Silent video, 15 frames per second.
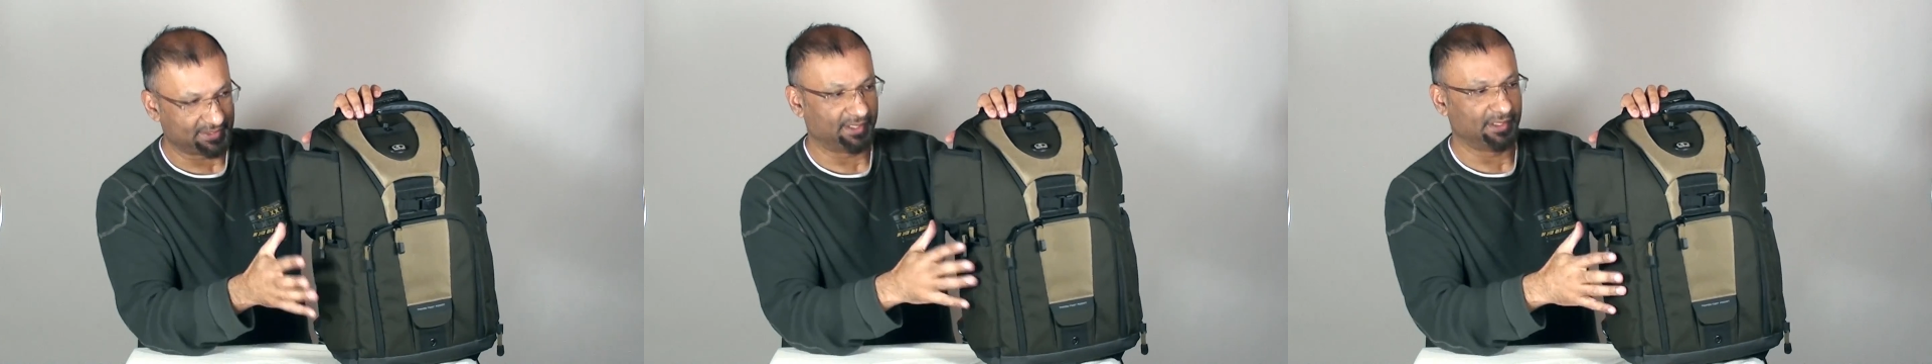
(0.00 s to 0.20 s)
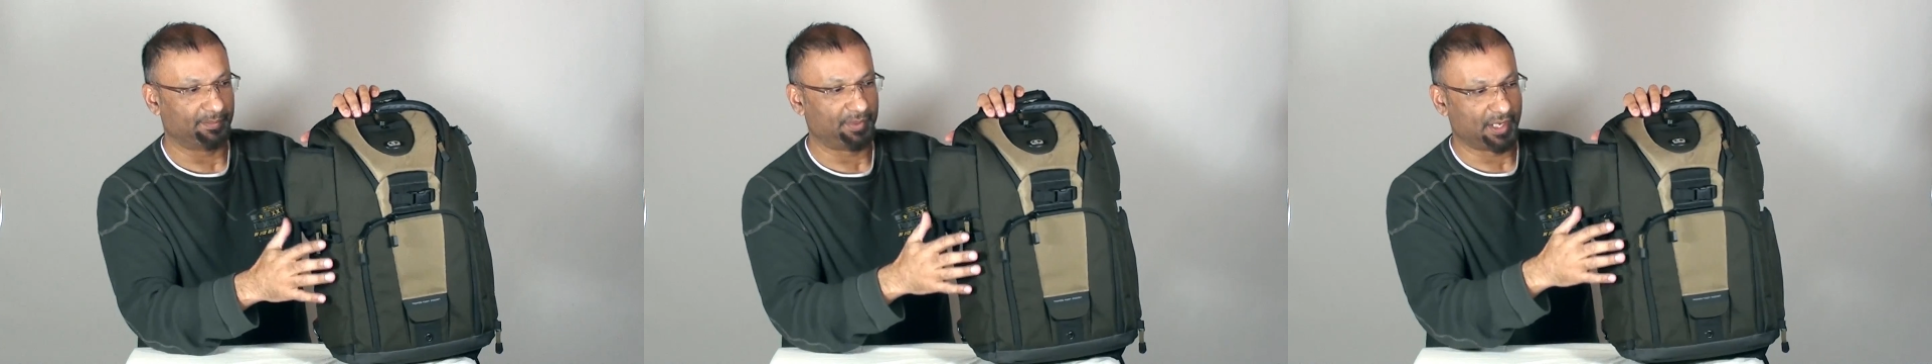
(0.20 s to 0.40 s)

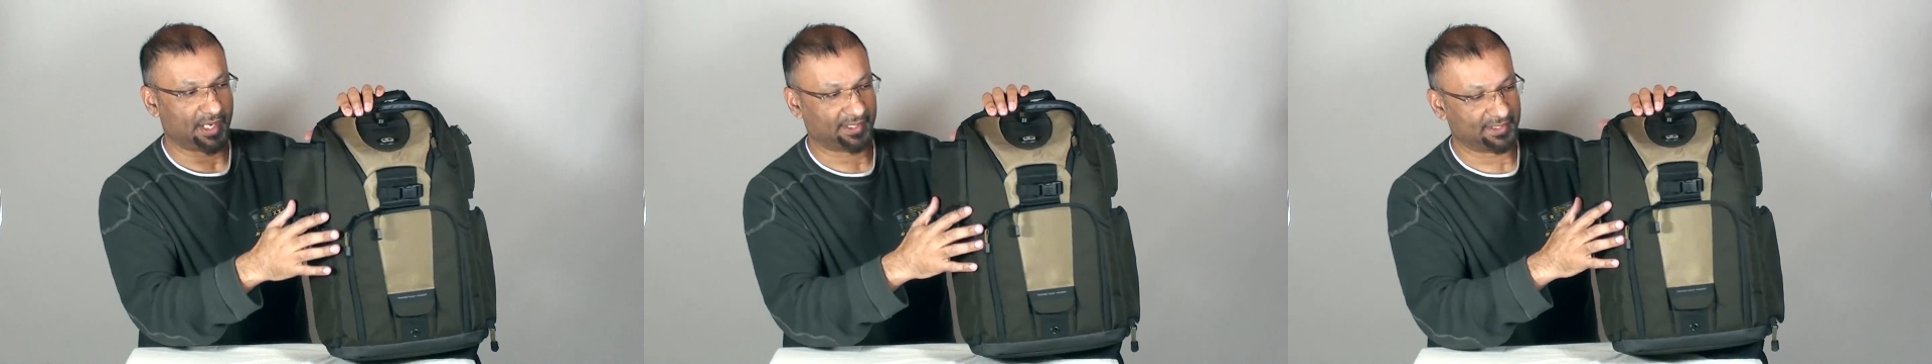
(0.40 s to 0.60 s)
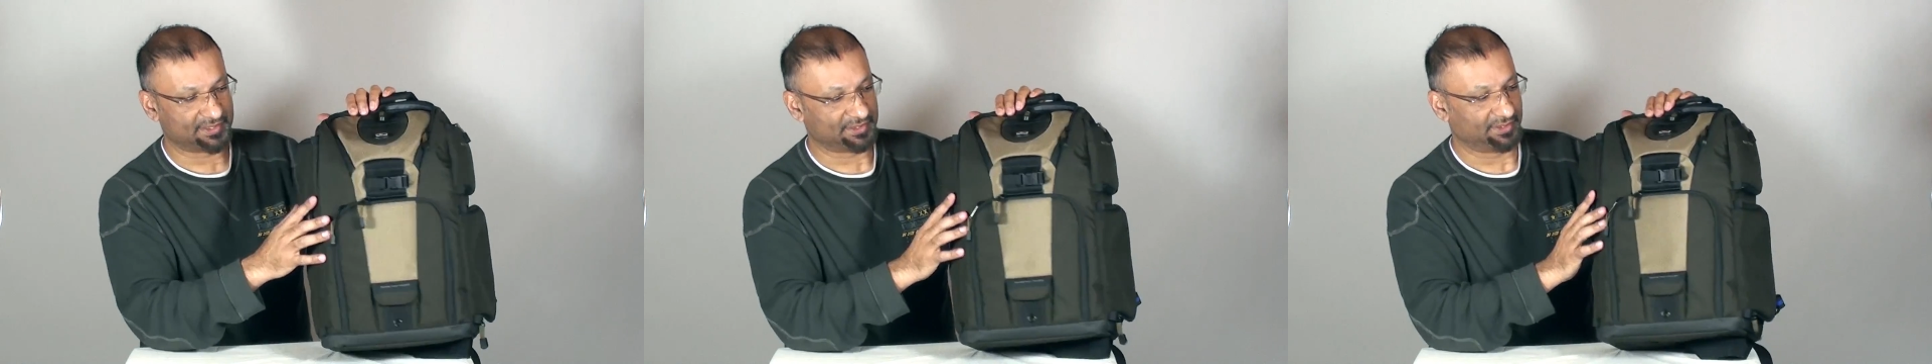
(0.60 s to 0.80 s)
ton of
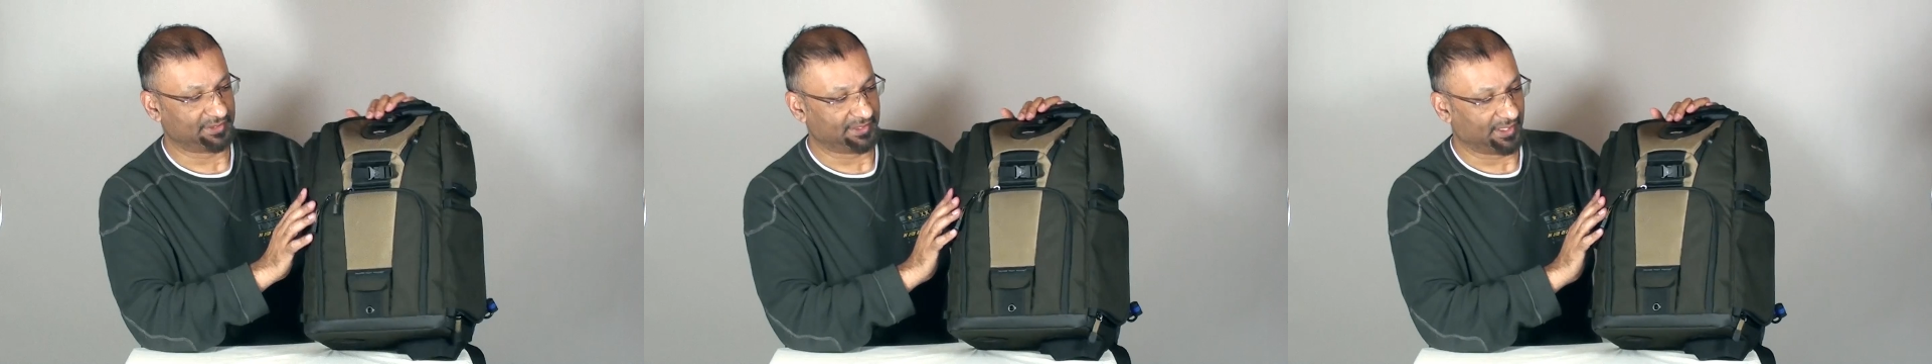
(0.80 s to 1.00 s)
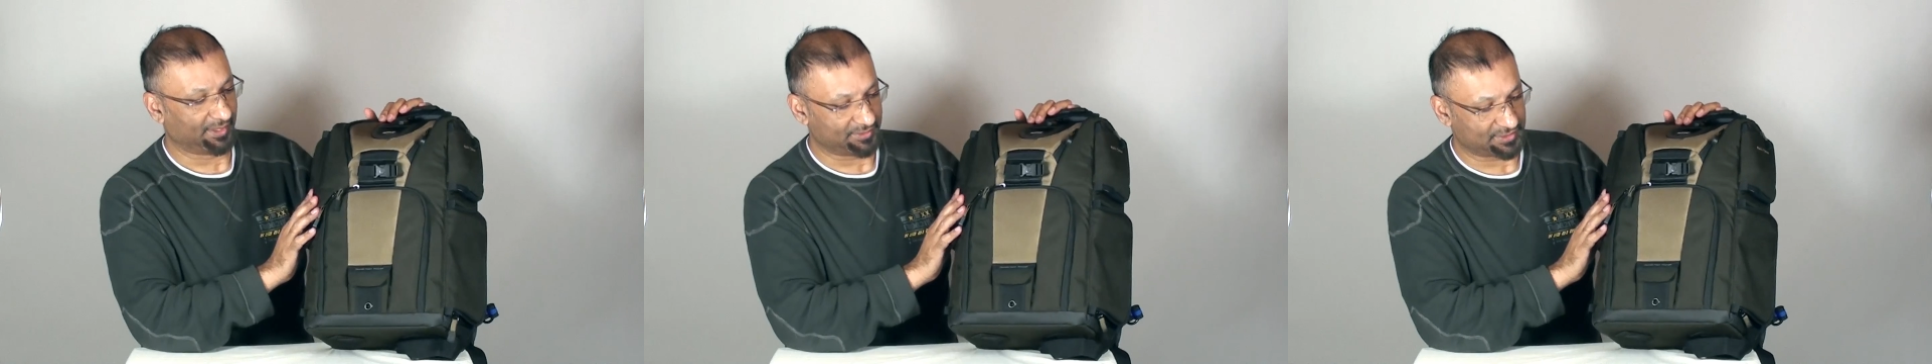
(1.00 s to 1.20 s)
pockets on
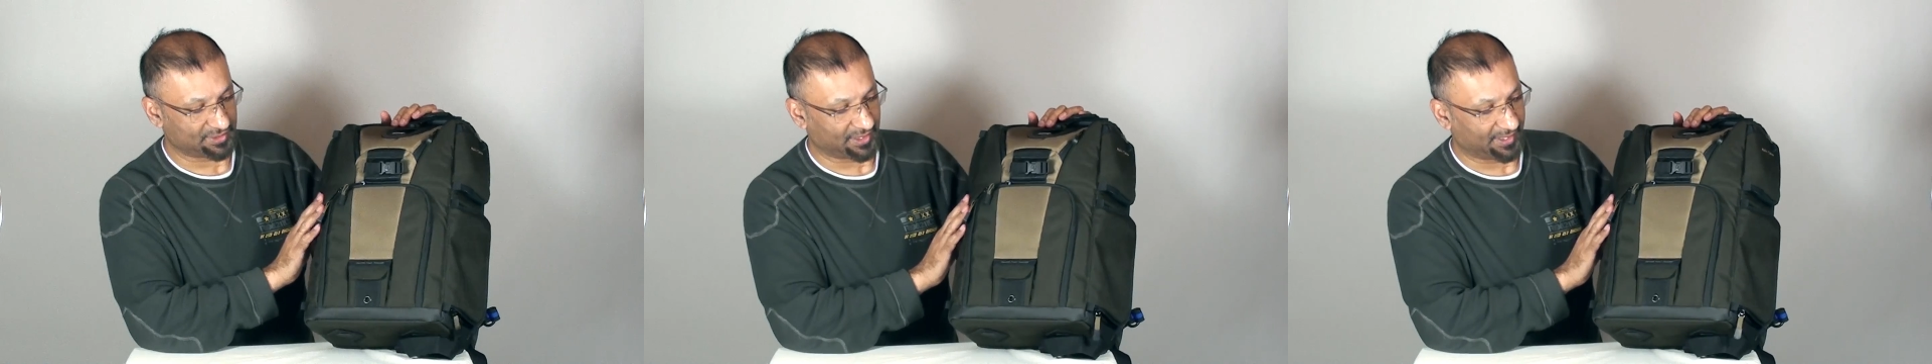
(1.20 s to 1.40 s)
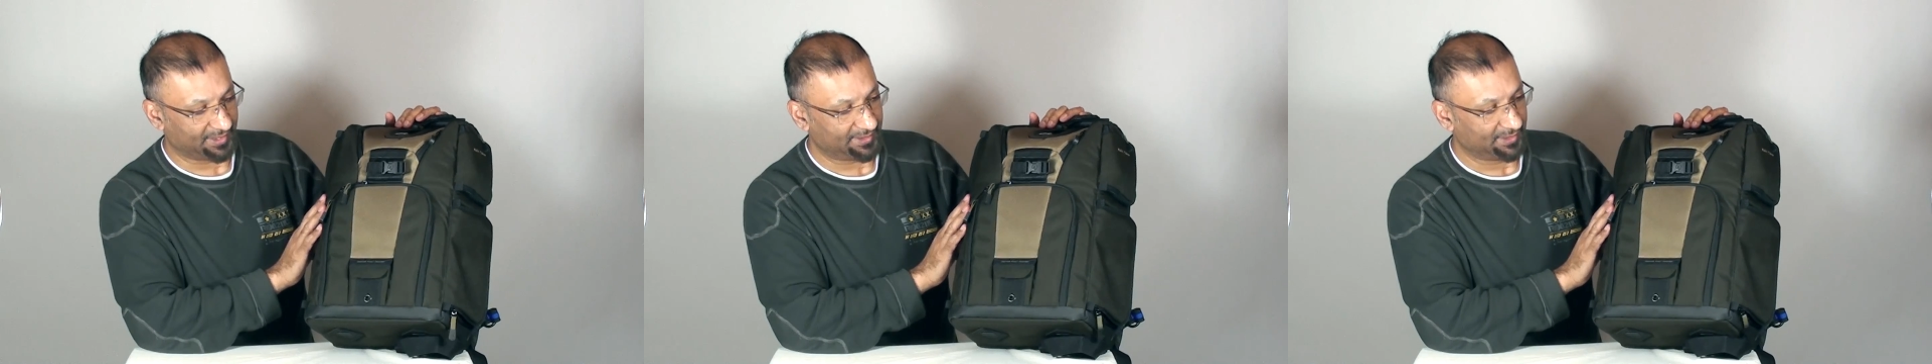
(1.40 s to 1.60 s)
the
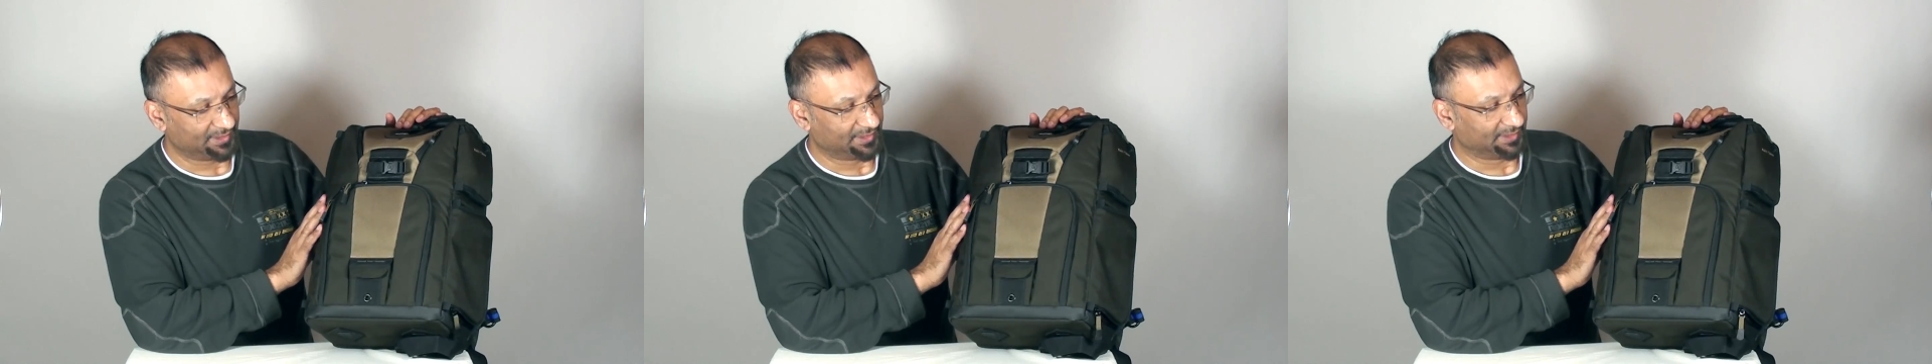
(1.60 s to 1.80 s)
outside